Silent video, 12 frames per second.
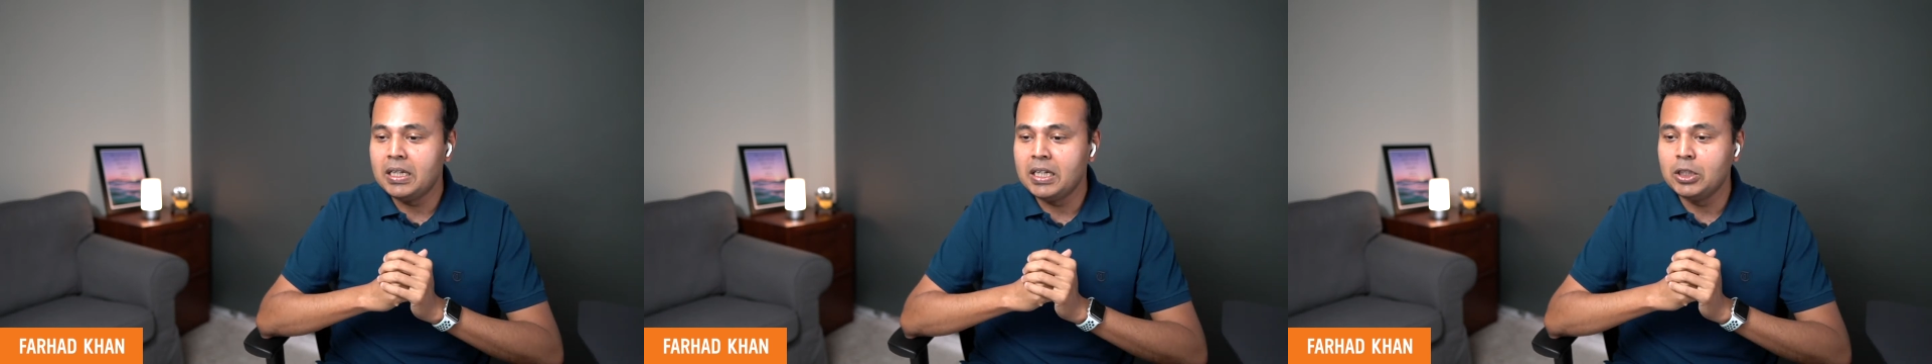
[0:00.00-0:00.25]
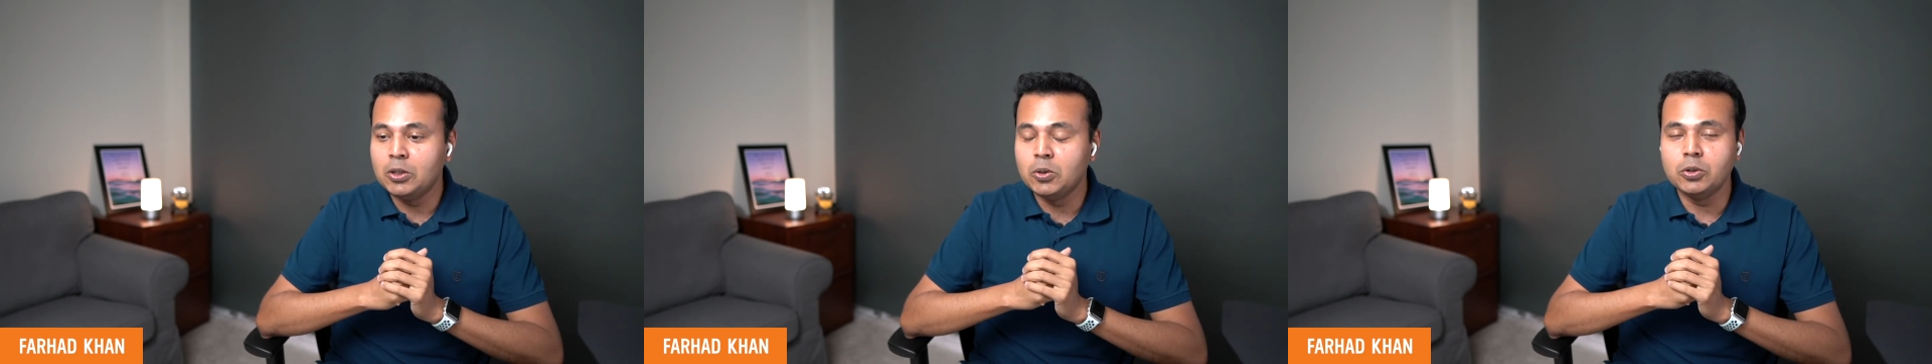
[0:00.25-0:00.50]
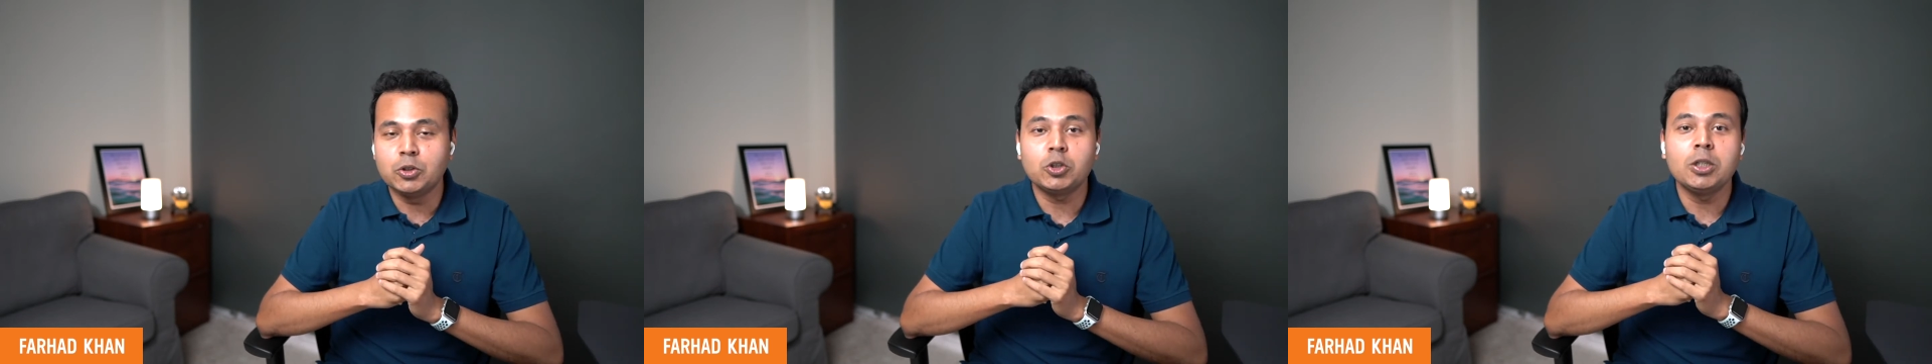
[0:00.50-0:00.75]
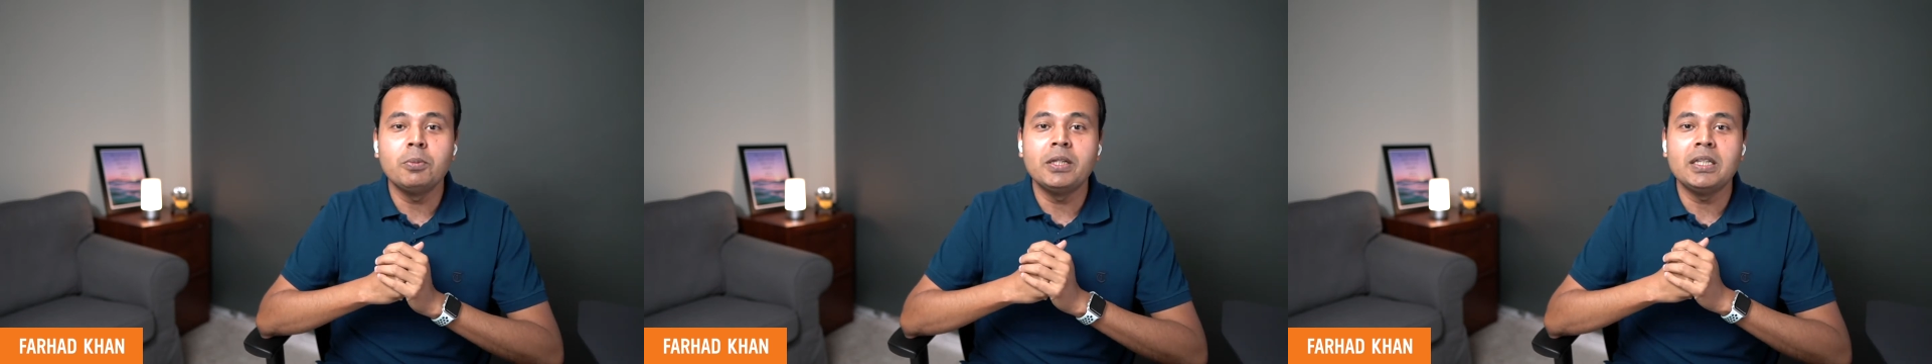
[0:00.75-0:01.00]
do social
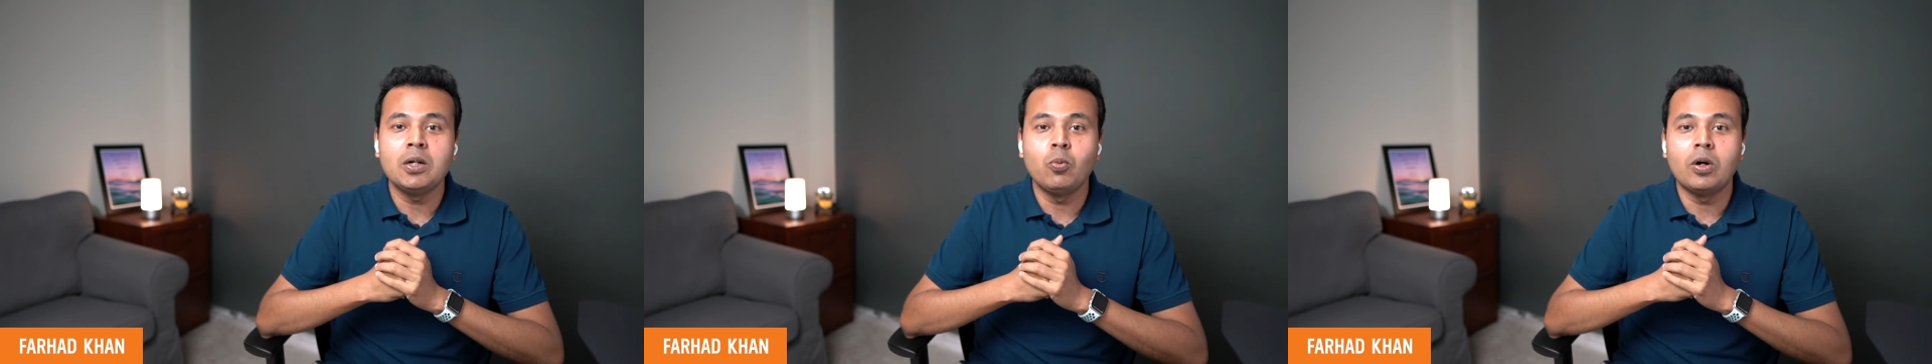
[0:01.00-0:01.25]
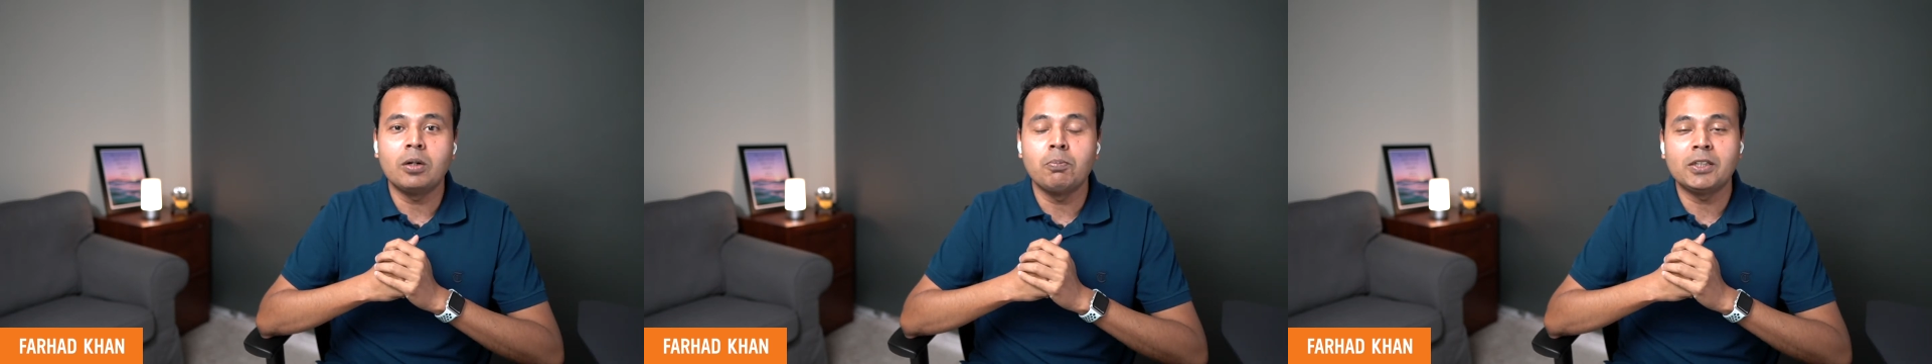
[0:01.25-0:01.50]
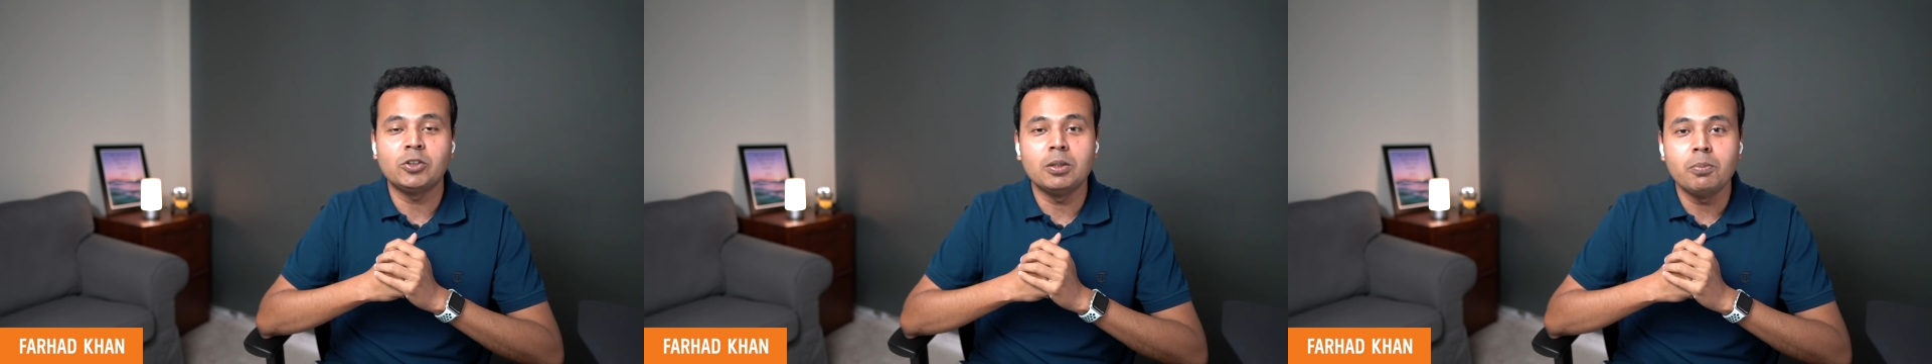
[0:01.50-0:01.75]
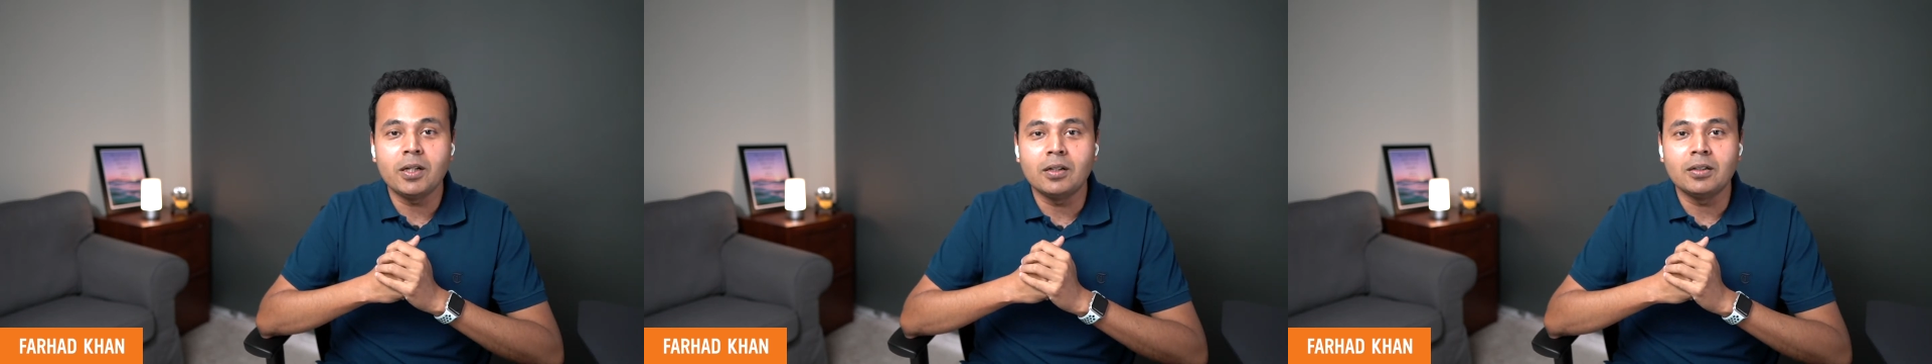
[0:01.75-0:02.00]
media work actually better?